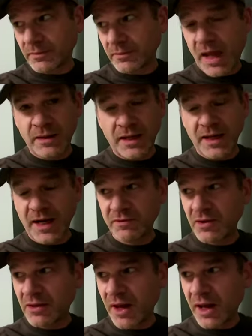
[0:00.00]
I never
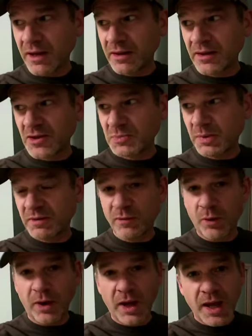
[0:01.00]
thought of this before.
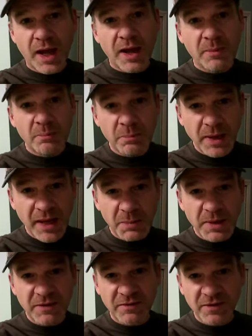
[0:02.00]
Maybe
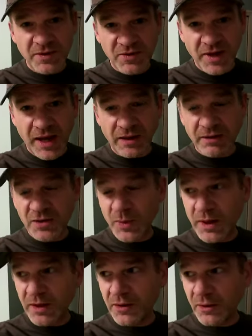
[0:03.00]
Frizzell is one of
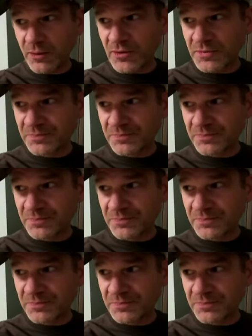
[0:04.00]
those,